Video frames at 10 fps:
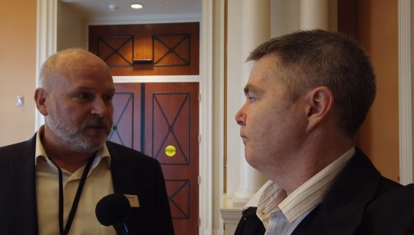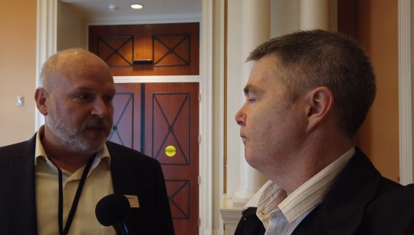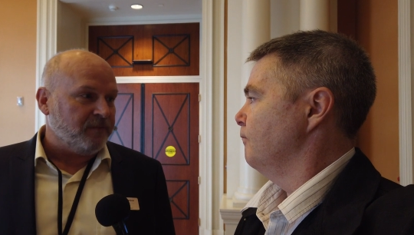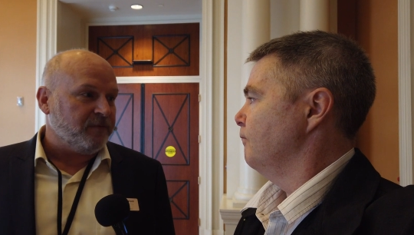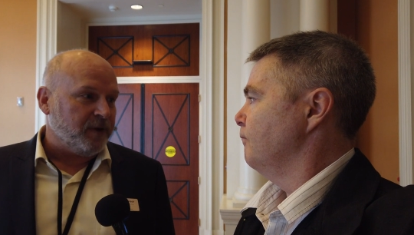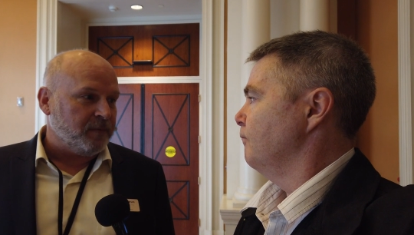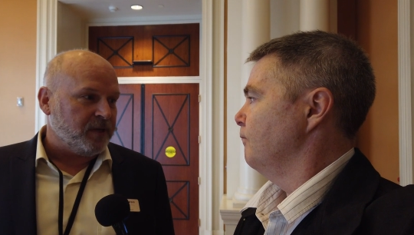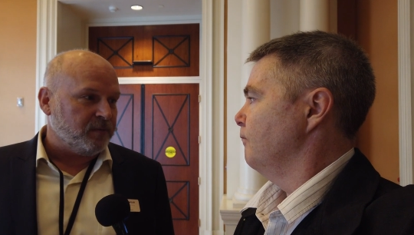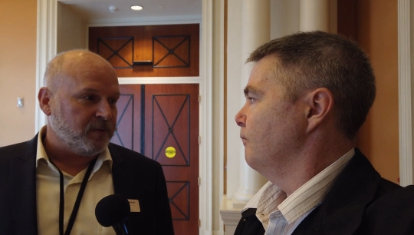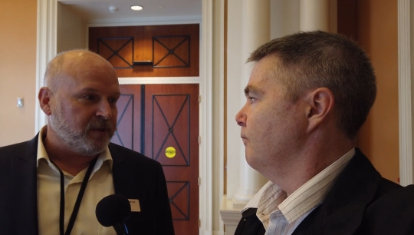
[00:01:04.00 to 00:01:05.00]
Speaker 1: hour's time
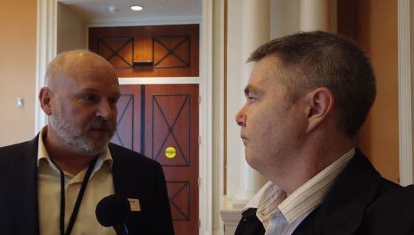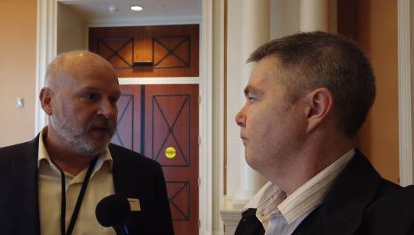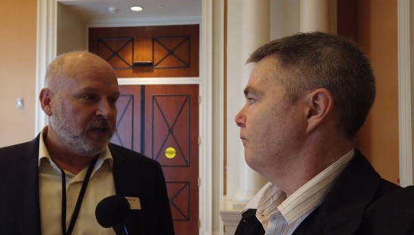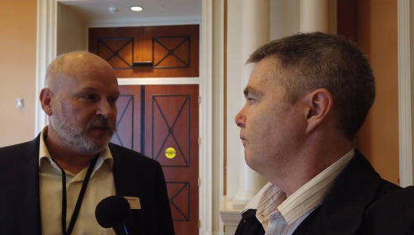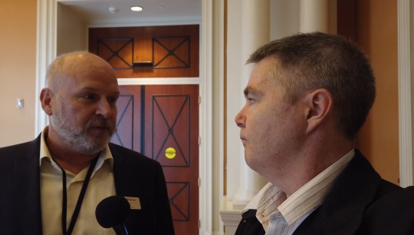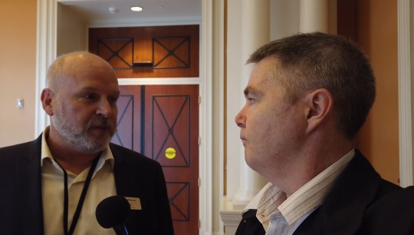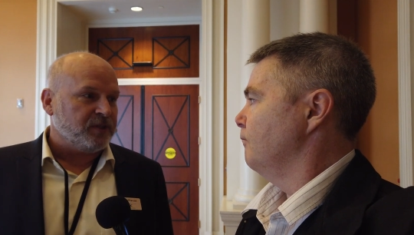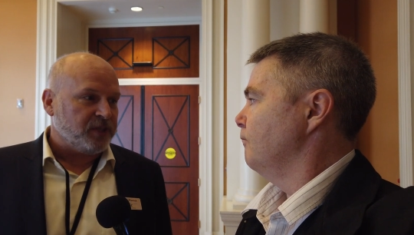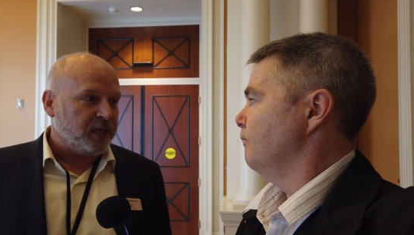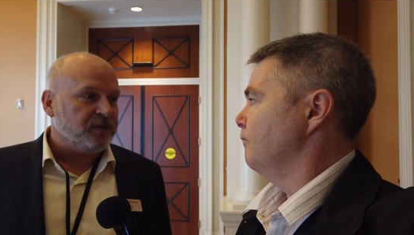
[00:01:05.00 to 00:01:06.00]
frame was, as far
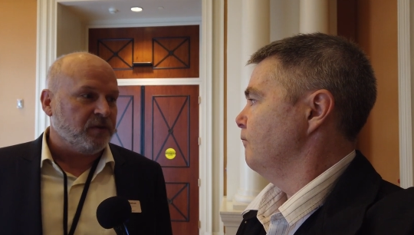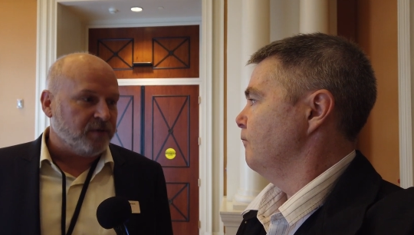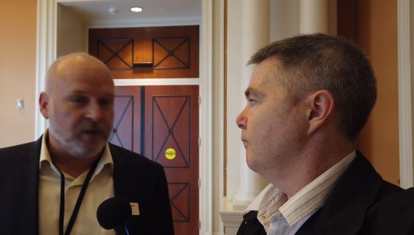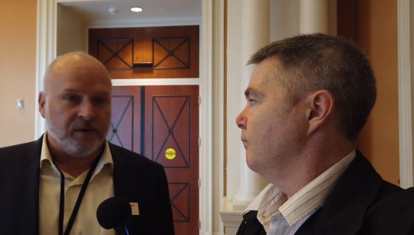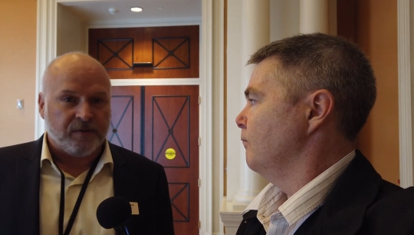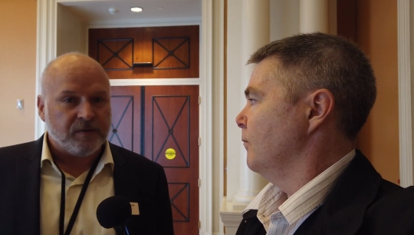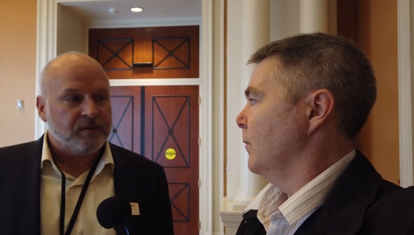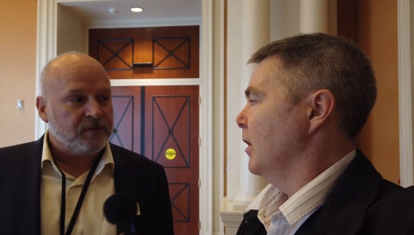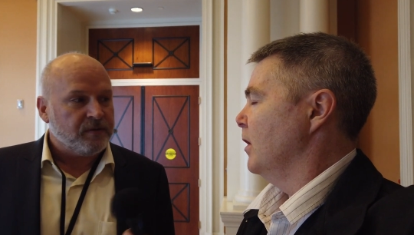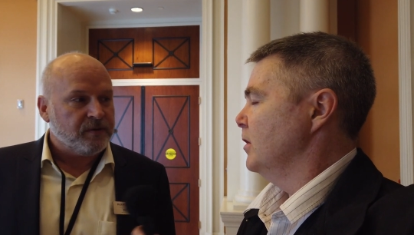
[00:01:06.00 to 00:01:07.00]
as the changeover
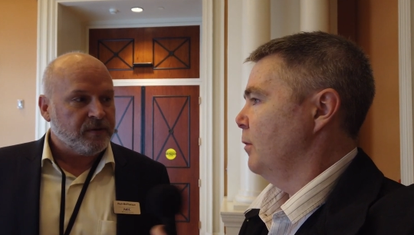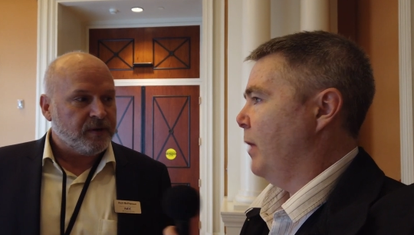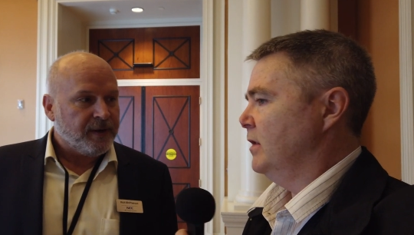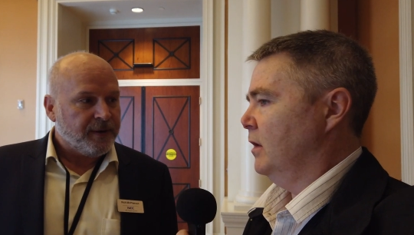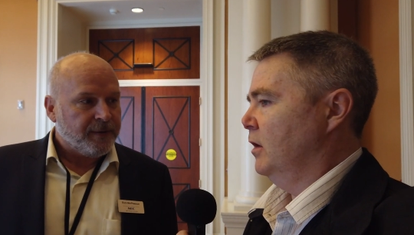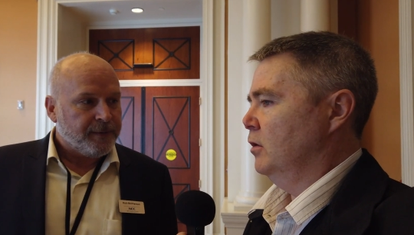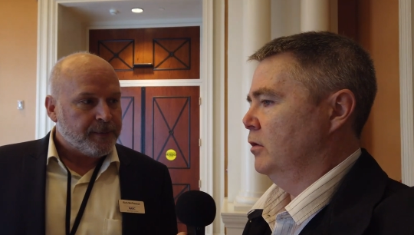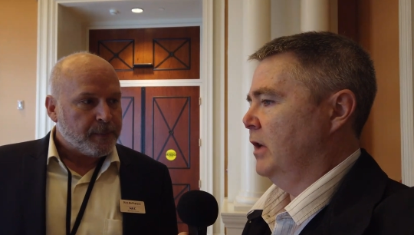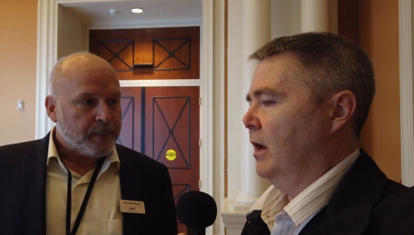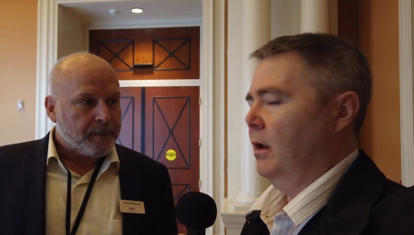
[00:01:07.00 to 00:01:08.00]
goes.
Speaker 2: So basically
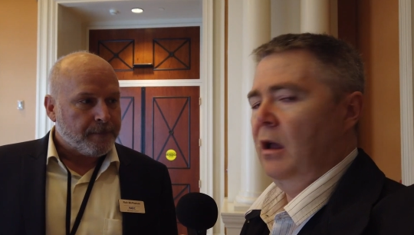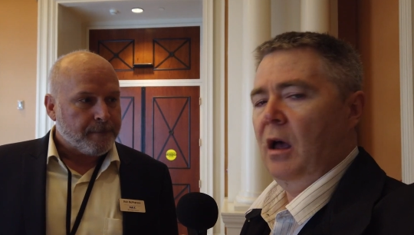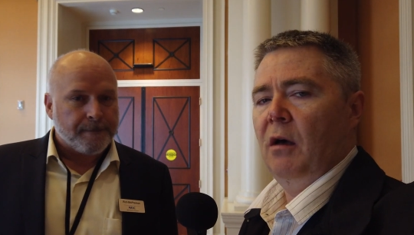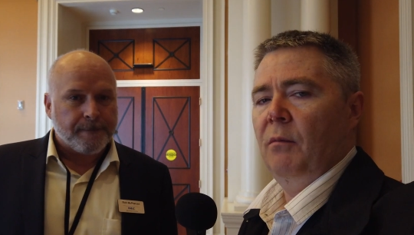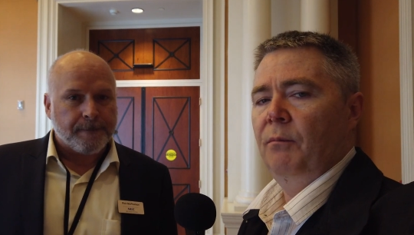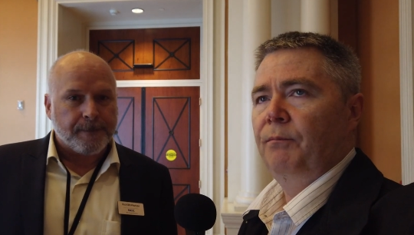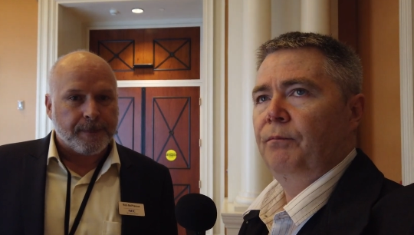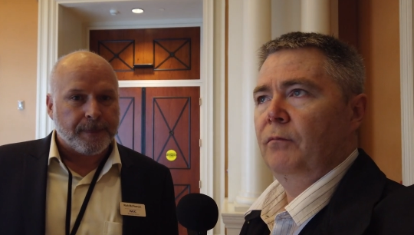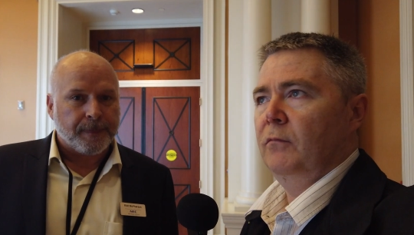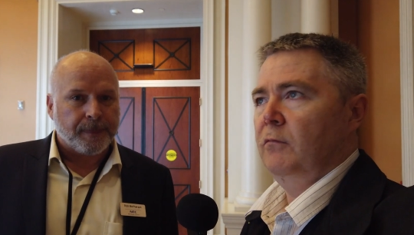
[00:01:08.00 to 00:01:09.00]
you're saying,
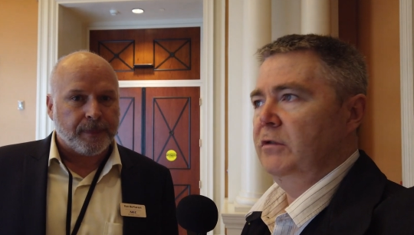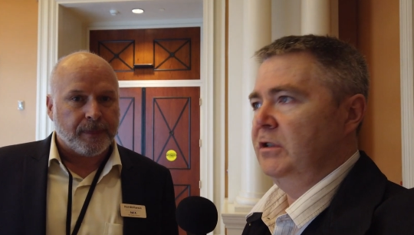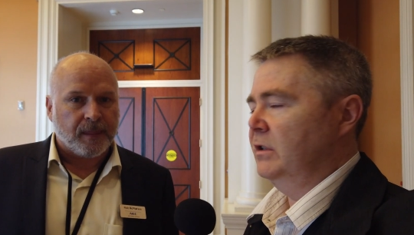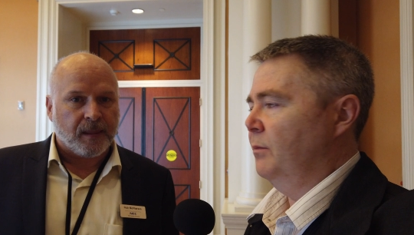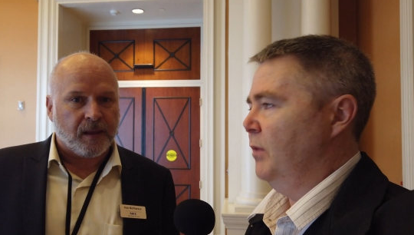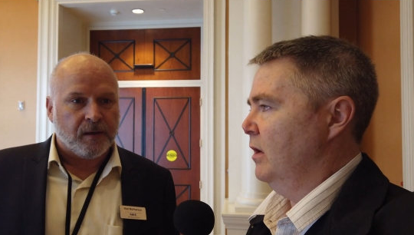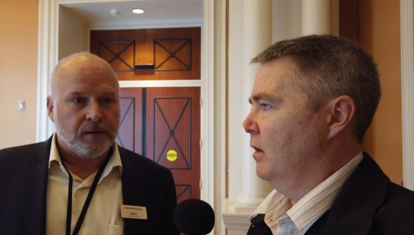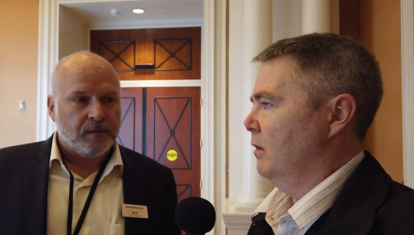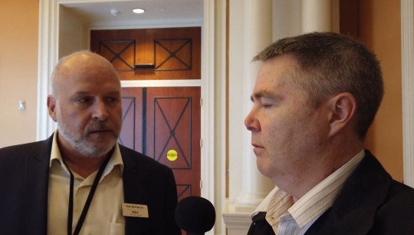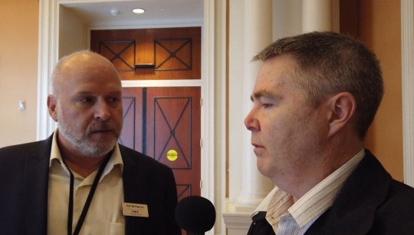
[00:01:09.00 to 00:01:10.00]
um, which is a
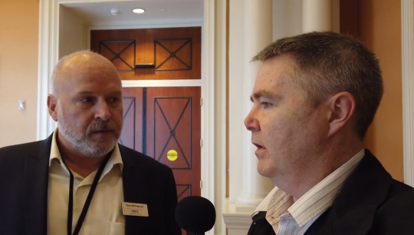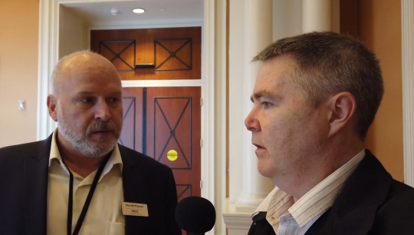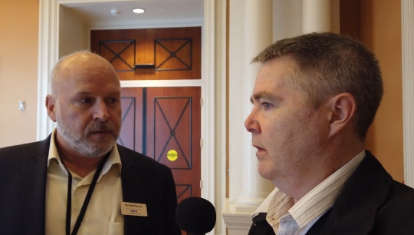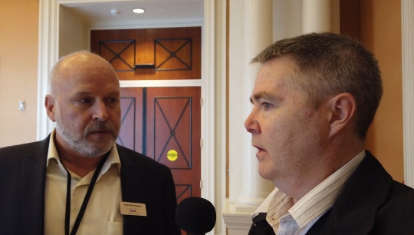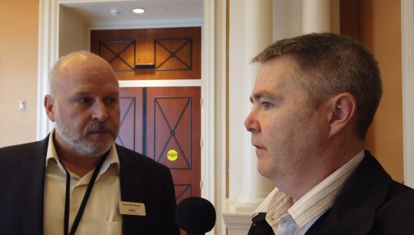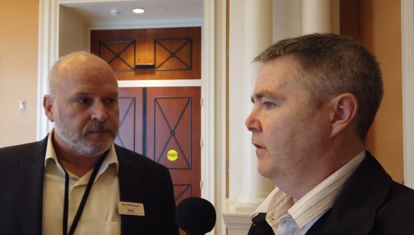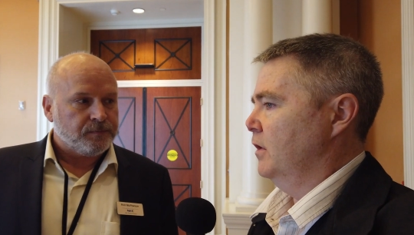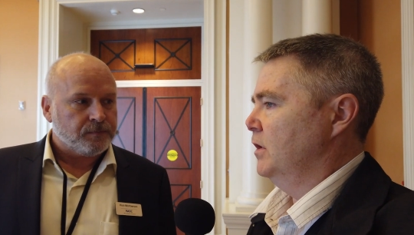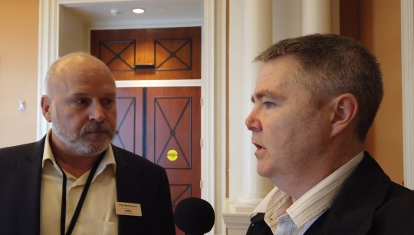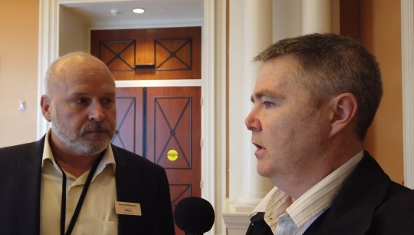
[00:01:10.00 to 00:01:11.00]
big big thing
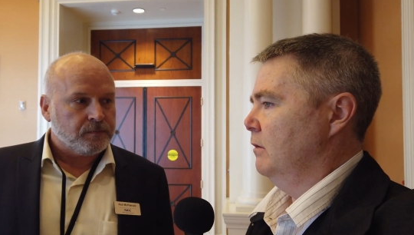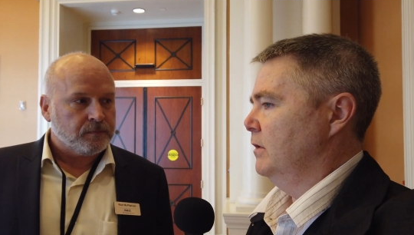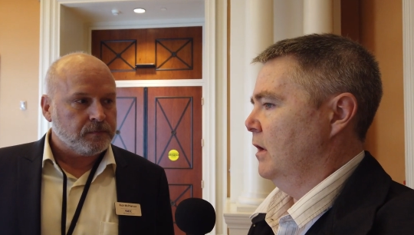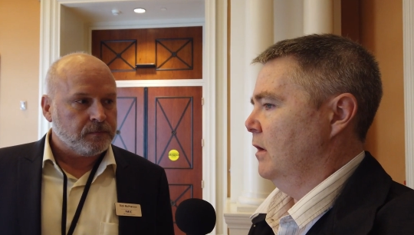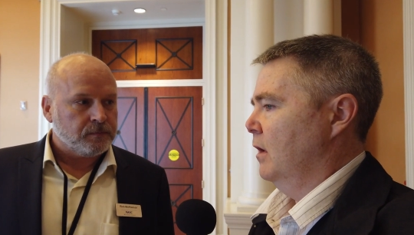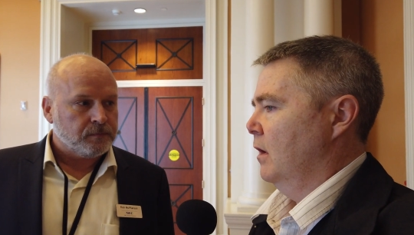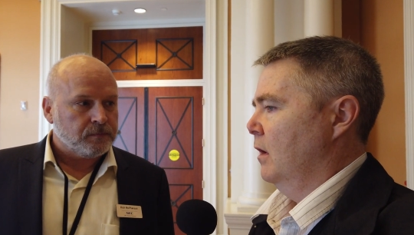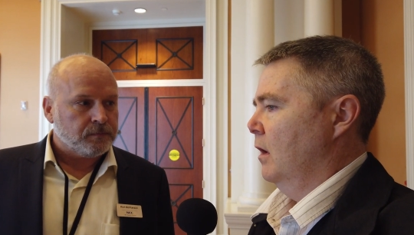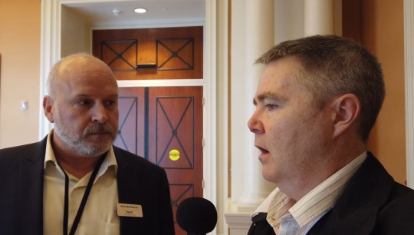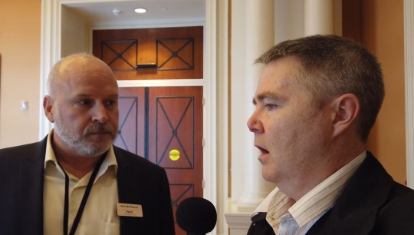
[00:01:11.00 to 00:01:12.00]
for this year, is that
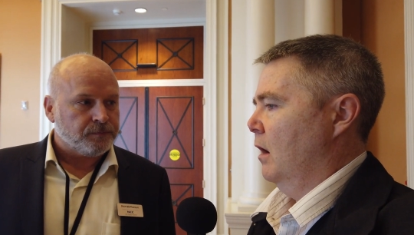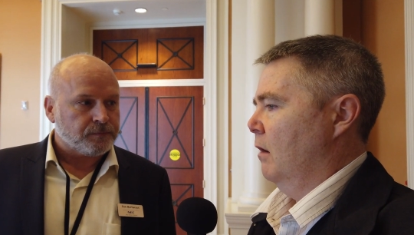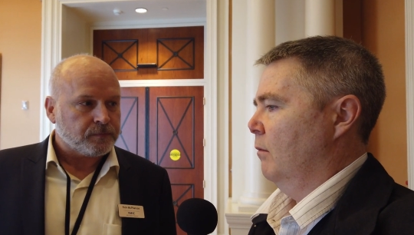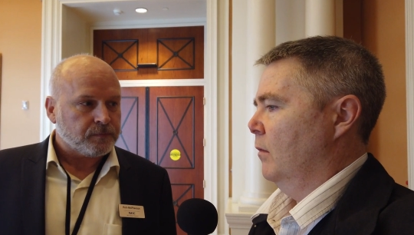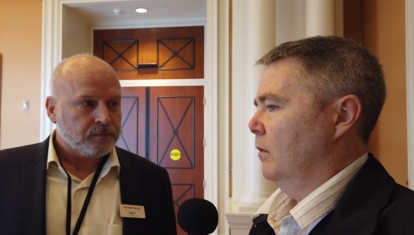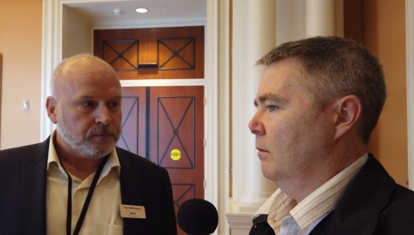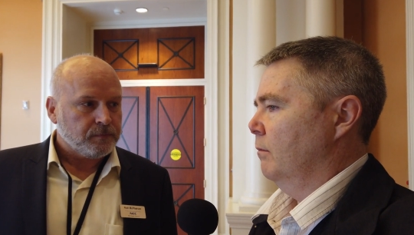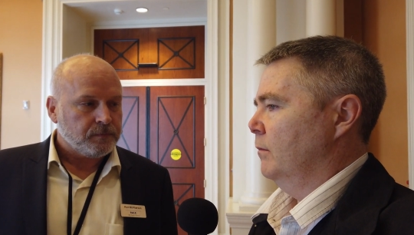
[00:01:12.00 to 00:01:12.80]
um,